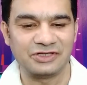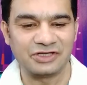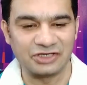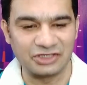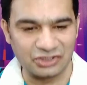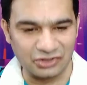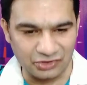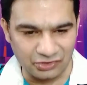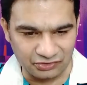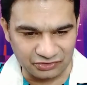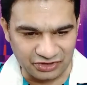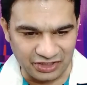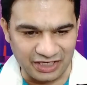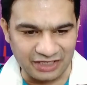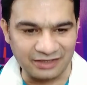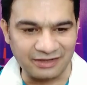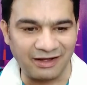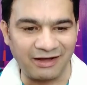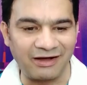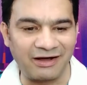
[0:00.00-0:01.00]
Do you
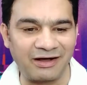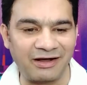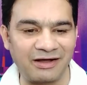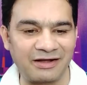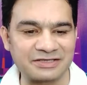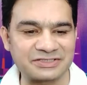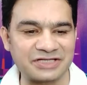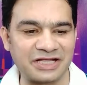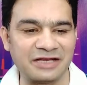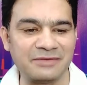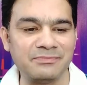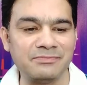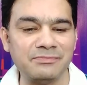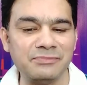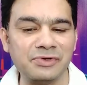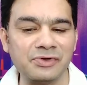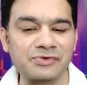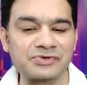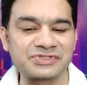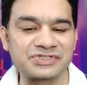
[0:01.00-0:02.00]
think art and
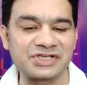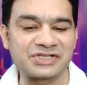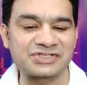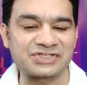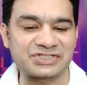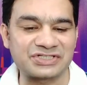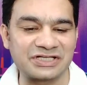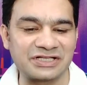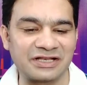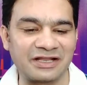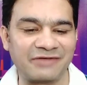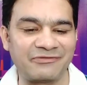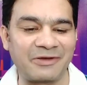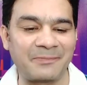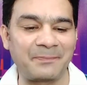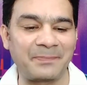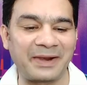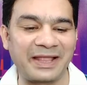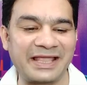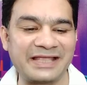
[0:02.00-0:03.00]
music still have
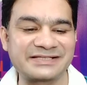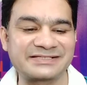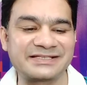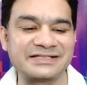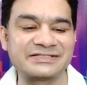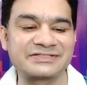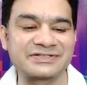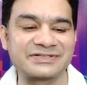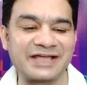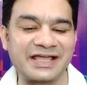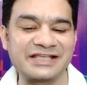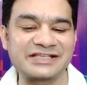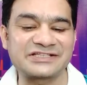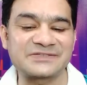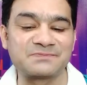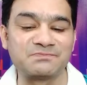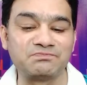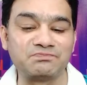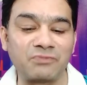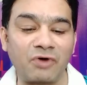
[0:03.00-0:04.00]
a place in
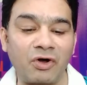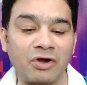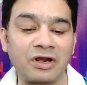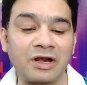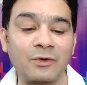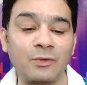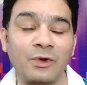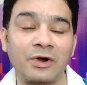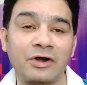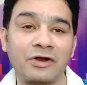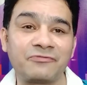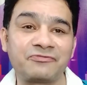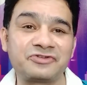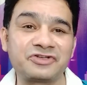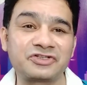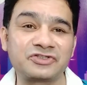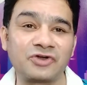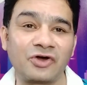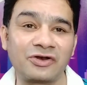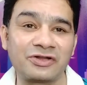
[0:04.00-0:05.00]
today's modern world of
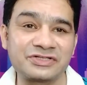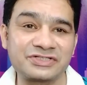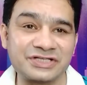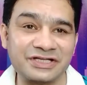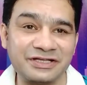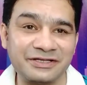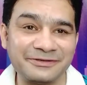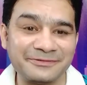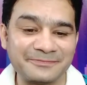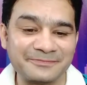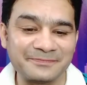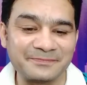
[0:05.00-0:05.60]
technology?